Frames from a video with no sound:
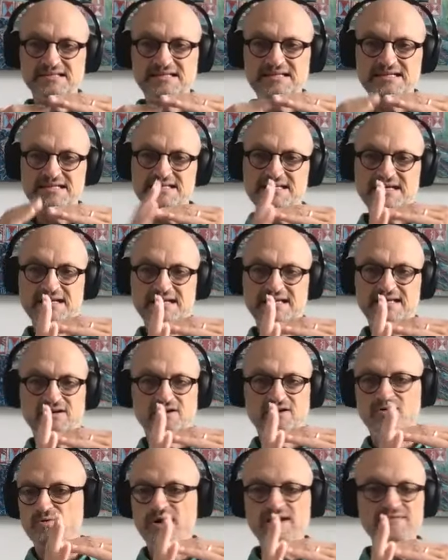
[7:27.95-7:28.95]
getting you
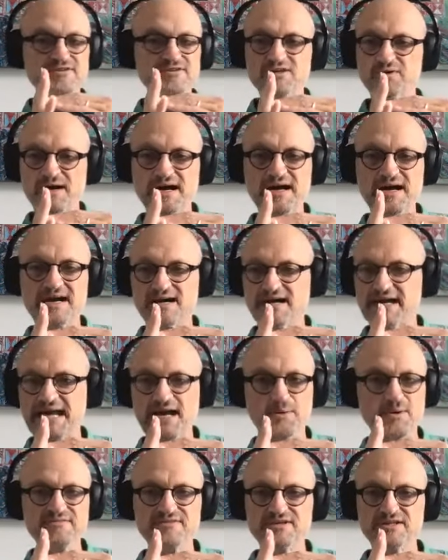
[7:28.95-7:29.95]
know whoever you are
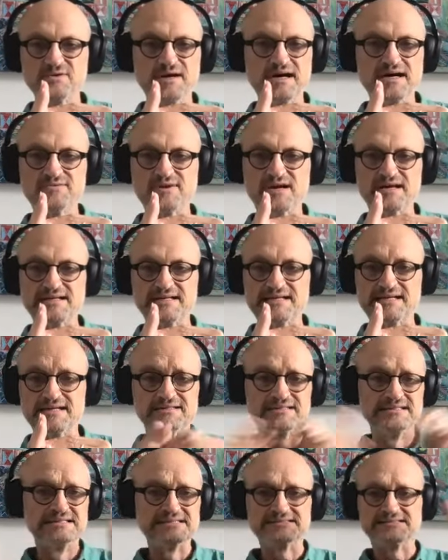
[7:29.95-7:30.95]
however you are right
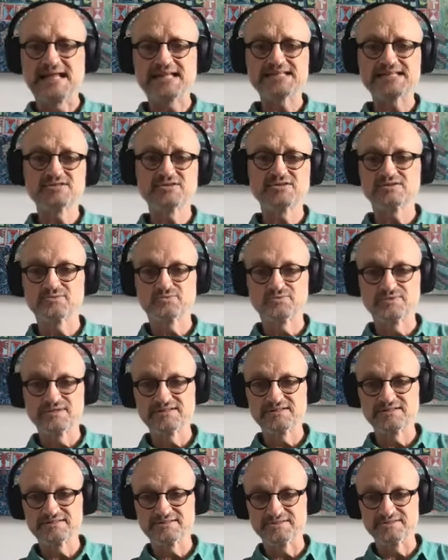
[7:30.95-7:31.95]
now that's not the
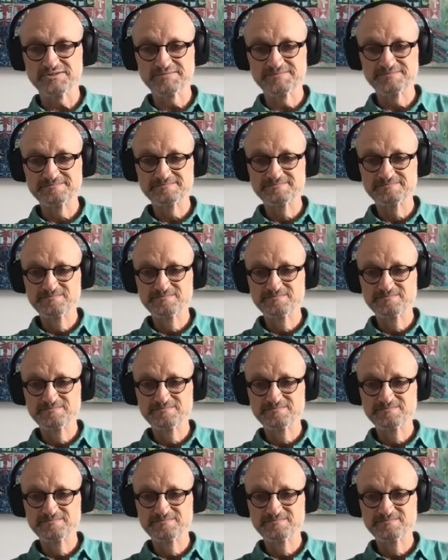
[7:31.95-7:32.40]
real you